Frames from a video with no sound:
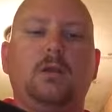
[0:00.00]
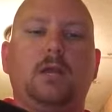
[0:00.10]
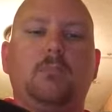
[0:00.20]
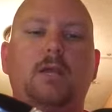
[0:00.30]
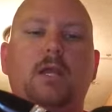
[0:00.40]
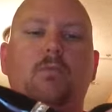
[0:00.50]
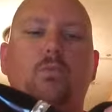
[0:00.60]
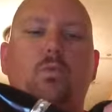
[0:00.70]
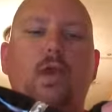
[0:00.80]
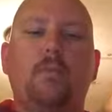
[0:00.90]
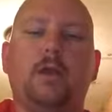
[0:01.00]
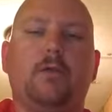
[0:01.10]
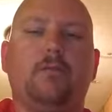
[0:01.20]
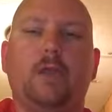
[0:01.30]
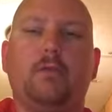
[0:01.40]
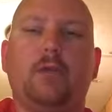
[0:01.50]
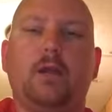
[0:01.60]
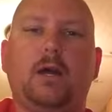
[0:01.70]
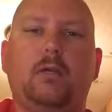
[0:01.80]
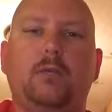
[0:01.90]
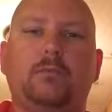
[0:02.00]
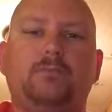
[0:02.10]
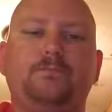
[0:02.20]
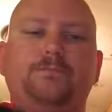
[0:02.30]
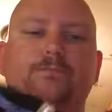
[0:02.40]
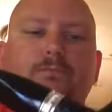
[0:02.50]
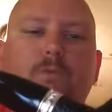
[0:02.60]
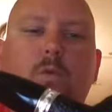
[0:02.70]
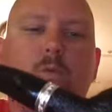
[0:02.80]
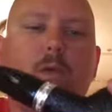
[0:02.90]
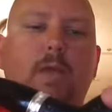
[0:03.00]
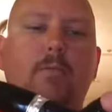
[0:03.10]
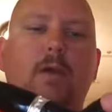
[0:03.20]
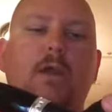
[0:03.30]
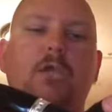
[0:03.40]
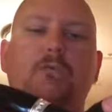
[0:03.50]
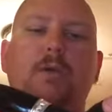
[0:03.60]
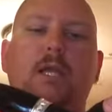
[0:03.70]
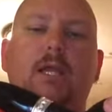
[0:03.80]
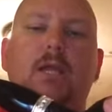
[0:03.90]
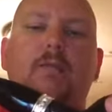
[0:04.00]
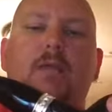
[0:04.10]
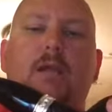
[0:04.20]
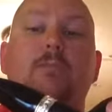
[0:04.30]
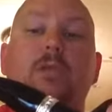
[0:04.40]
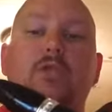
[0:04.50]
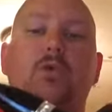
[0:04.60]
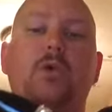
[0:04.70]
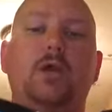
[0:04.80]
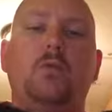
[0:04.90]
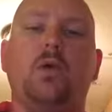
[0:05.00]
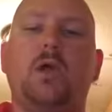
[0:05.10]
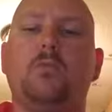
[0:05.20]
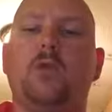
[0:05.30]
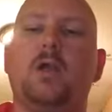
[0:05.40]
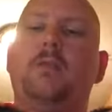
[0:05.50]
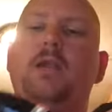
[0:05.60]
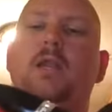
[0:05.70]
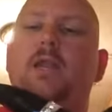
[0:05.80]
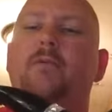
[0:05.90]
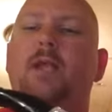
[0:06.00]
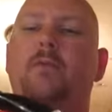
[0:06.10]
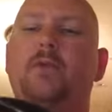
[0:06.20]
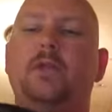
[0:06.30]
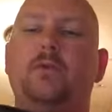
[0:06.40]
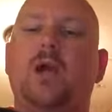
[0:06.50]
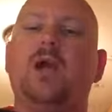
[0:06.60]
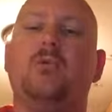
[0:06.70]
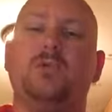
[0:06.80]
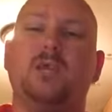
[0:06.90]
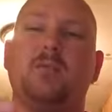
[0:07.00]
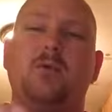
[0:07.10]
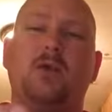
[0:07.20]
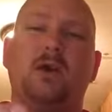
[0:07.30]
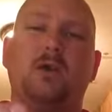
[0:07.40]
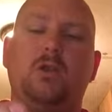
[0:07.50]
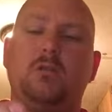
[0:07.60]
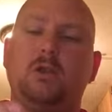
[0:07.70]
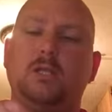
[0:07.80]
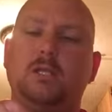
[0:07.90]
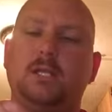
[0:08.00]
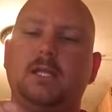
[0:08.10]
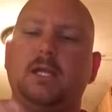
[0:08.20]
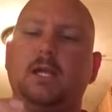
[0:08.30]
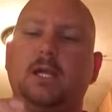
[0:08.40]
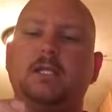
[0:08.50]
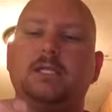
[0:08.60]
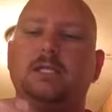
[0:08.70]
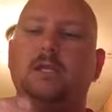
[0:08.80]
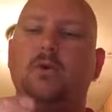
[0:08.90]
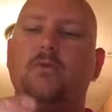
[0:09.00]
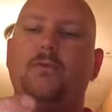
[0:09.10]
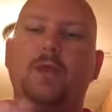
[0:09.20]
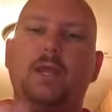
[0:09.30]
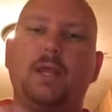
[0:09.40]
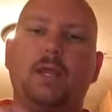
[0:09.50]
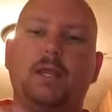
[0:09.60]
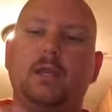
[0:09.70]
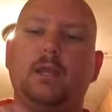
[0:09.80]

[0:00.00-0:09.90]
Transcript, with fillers: I'm getting way better flavor out of it, way better smell out of it. I'm enjoying it way more. Everybody loved Lane 1Q. I almost got burnt out on it because I think I just overdid it.